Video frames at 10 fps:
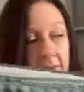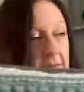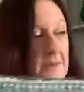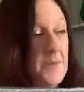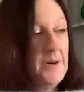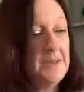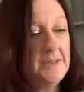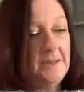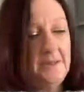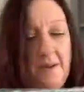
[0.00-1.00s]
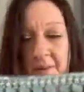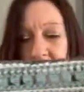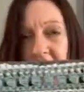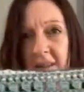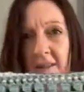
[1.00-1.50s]
and wider I'm
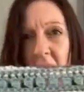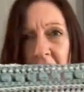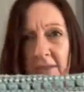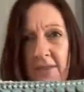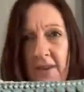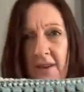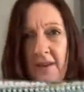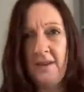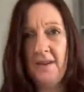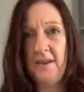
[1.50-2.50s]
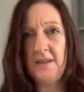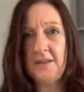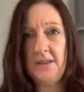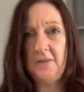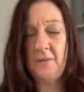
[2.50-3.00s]
like what the
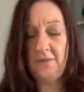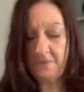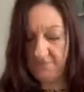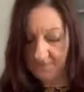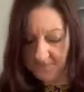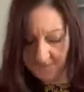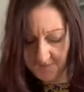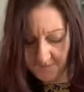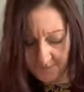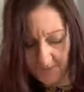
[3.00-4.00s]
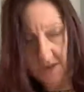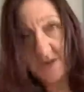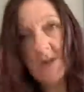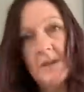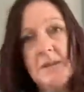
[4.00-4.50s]
so,
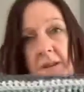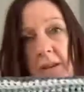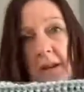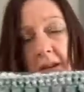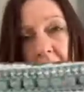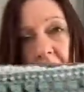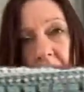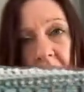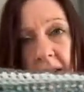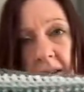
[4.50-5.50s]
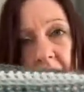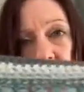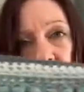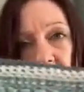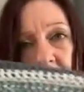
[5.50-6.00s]
so i had to kind of like,
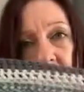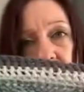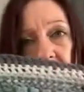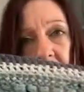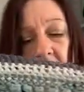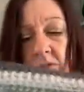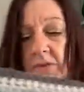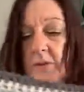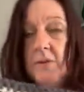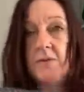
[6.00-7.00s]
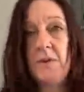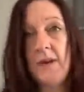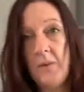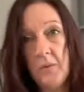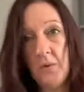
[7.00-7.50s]
and also I was running
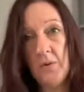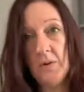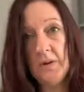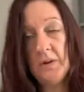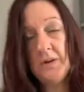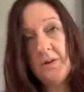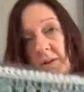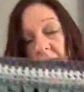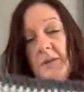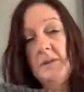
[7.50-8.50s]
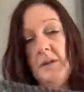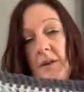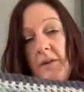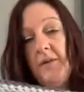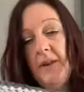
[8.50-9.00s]
out of wool.
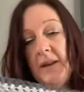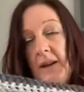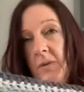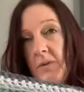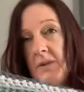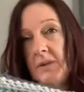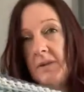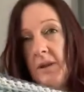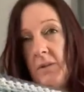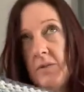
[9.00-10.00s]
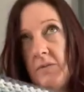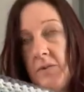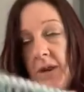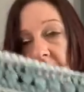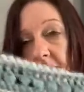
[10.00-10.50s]
I, figured out I wouldn't, no, I wasn't
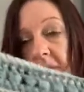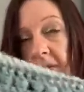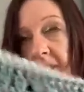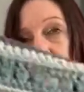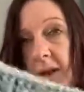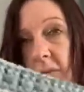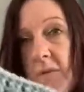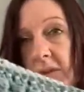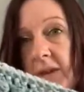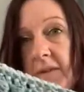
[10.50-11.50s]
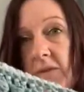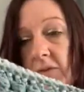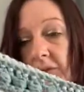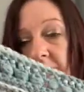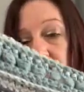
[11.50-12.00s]
running out, but I figured out I wouldn't have enough
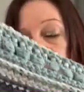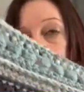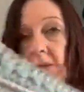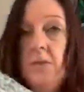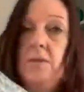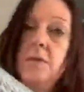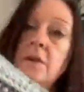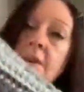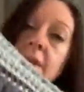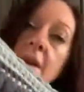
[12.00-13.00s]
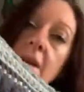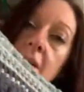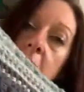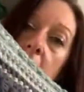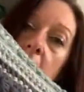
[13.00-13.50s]
of the silver, I think, at the
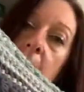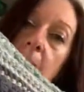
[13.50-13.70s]
bottom.